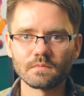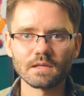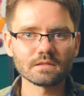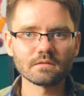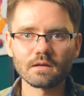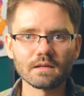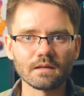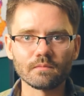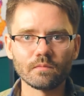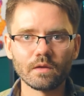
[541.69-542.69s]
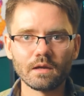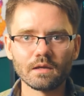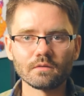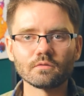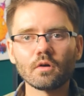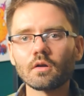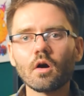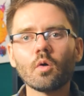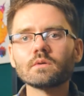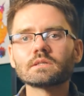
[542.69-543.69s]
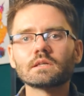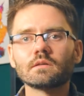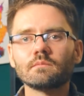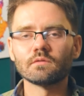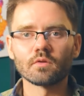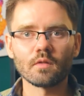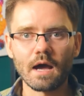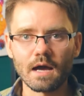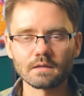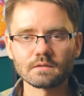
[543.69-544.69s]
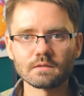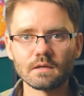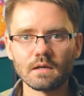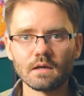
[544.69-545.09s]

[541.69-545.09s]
That's not it. You're not always going to relaxed.